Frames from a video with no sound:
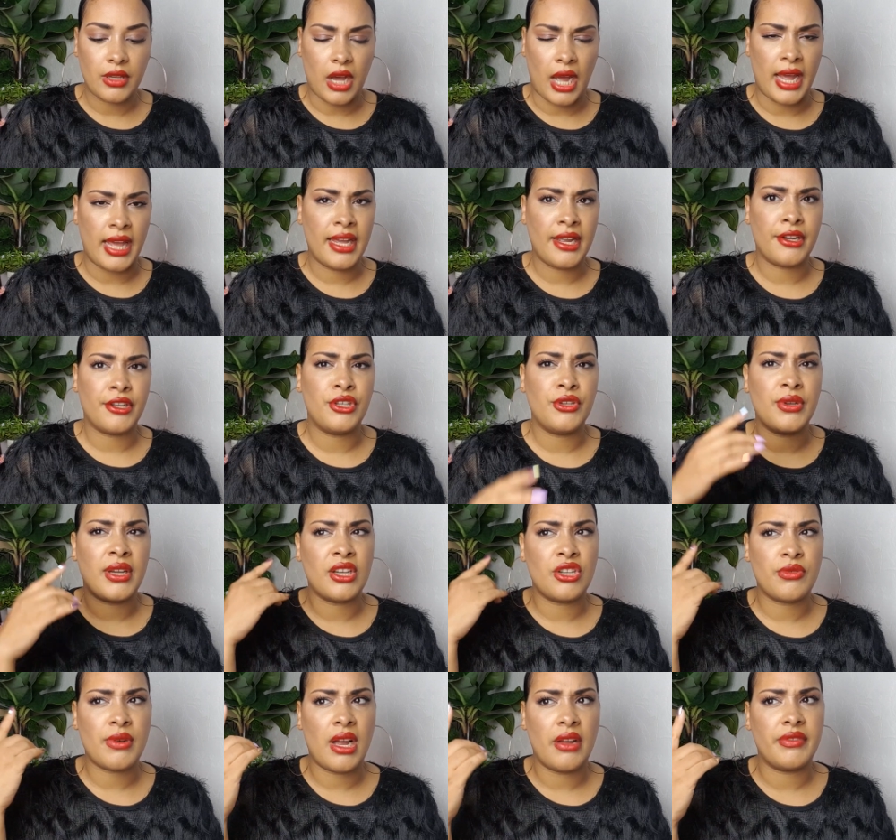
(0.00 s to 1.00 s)
I hear you can
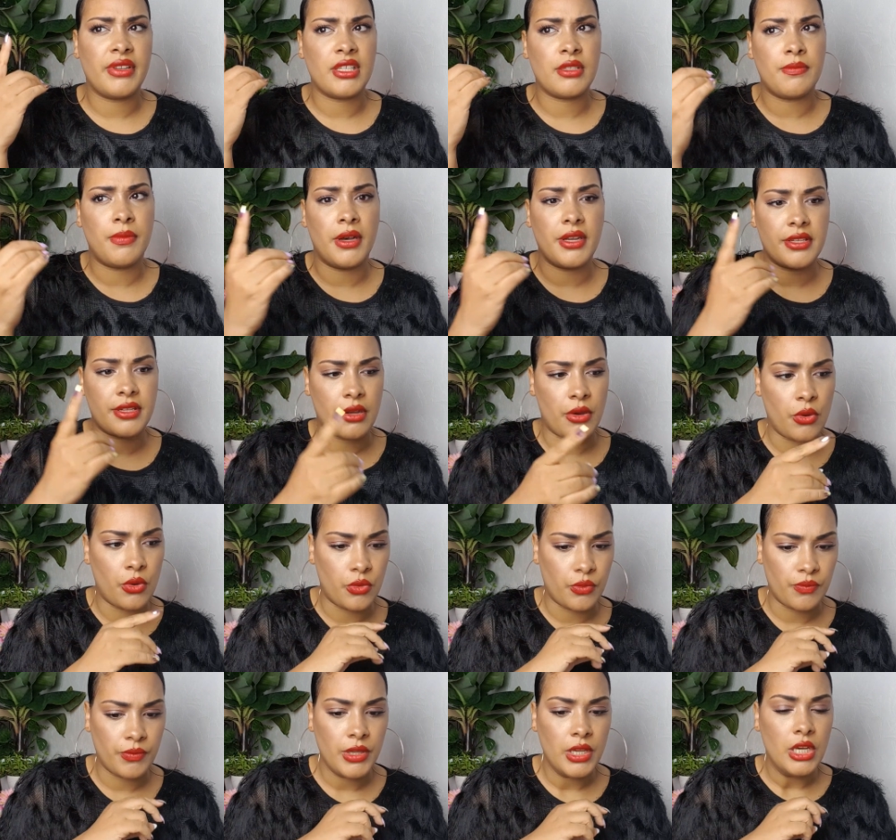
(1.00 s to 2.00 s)
drive this bus
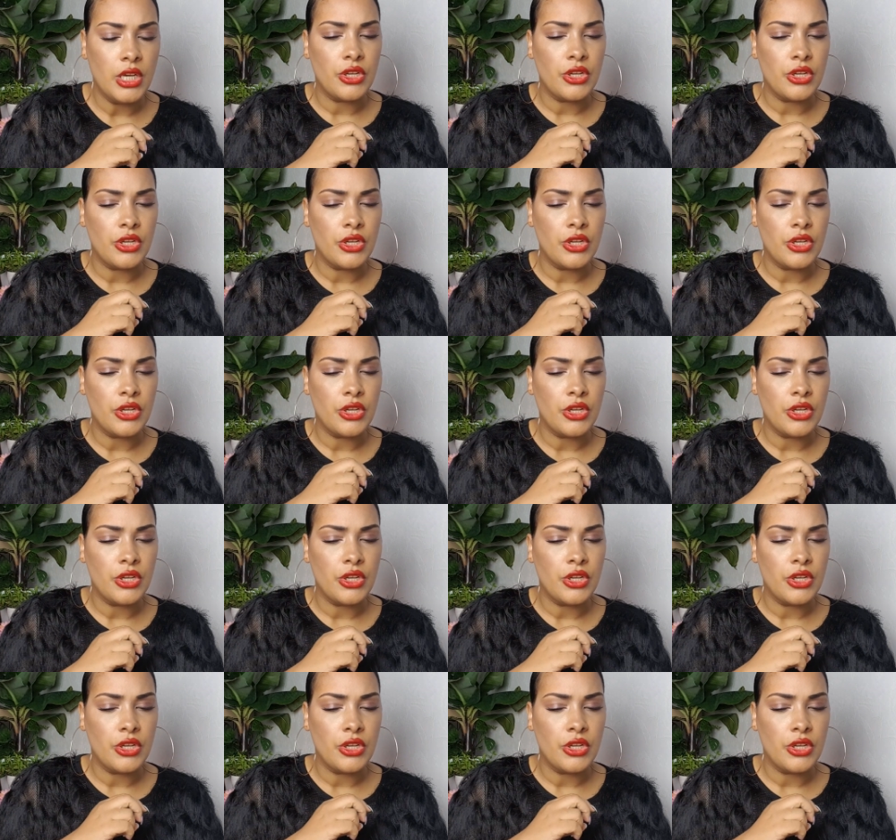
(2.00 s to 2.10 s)
home.